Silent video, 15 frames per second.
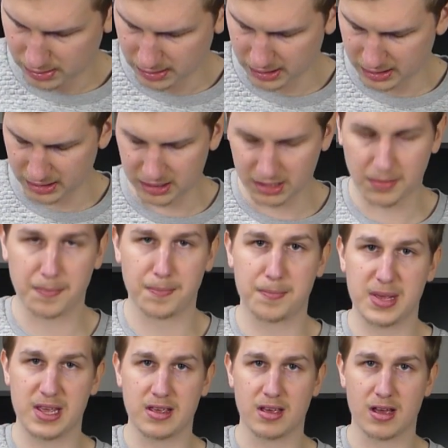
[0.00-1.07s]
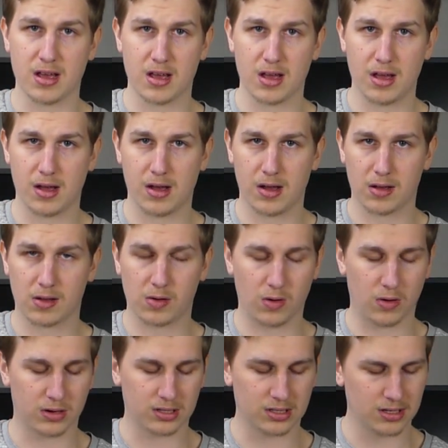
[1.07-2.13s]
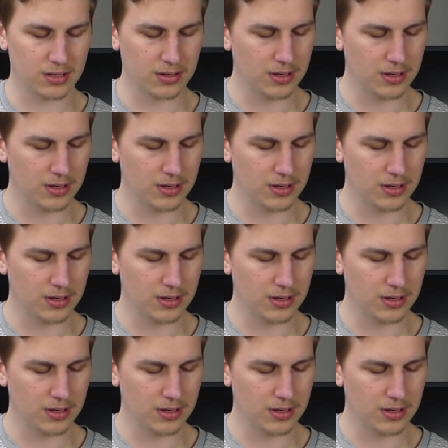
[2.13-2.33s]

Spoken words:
This is a B chord.